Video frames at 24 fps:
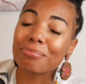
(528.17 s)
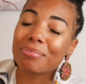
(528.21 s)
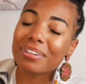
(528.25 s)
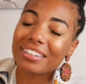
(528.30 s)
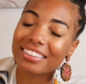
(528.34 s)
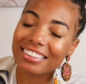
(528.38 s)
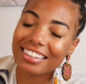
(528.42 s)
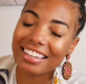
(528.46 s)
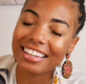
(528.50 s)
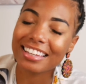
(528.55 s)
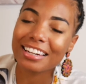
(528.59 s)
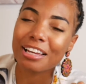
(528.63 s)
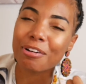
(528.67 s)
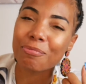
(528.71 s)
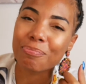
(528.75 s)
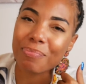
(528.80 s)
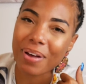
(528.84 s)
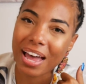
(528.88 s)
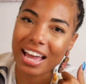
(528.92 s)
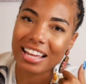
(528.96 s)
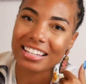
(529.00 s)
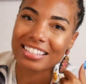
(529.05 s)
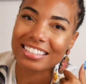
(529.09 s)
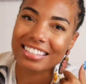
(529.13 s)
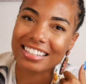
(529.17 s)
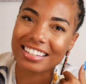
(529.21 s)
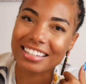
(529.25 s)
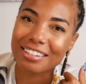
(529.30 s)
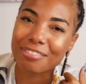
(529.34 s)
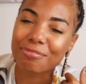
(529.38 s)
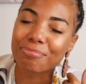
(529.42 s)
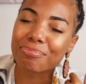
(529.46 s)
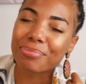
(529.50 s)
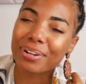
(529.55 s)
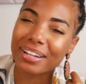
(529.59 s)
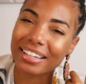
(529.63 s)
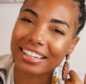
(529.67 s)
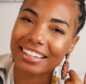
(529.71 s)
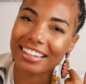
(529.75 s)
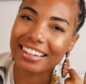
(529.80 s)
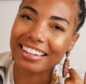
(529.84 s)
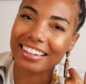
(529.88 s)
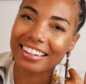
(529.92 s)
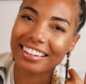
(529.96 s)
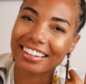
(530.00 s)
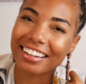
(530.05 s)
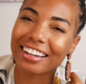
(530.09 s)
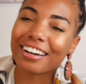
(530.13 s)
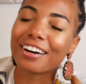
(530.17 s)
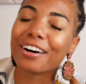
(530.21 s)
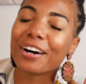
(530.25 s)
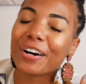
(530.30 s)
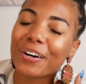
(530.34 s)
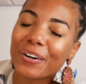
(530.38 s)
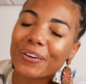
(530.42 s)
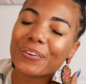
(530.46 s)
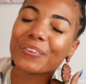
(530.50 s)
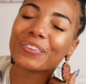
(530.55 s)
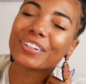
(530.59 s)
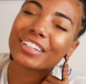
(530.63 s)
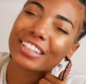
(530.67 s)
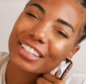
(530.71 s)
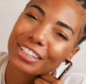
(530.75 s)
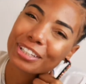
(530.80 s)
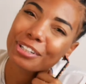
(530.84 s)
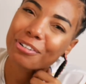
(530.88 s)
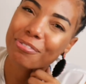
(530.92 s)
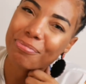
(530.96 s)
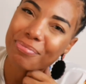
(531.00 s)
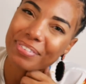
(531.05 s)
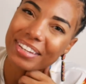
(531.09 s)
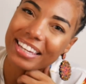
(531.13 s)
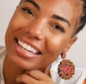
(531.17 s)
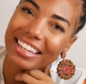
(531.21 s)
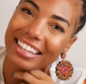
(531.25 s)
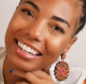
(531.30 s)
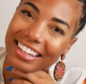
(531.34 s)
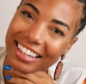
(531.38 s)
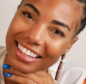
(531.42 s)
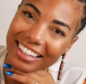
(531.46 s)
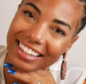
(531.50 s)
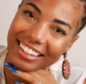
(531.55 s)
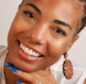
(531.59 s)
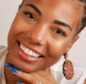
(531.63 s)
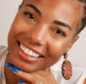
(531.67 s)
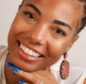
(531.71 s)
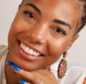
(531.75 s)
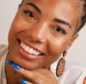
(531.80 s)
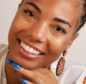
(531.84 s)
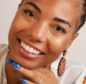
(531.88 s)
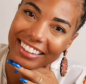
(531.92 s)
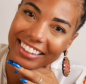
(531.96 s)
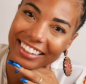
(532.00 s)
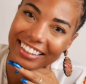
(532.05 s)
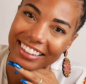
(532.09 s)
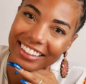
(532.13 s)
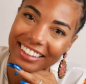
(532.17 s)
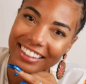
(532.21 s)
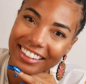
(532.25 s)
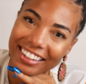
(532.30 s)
but then imagine bringing a whole human in here.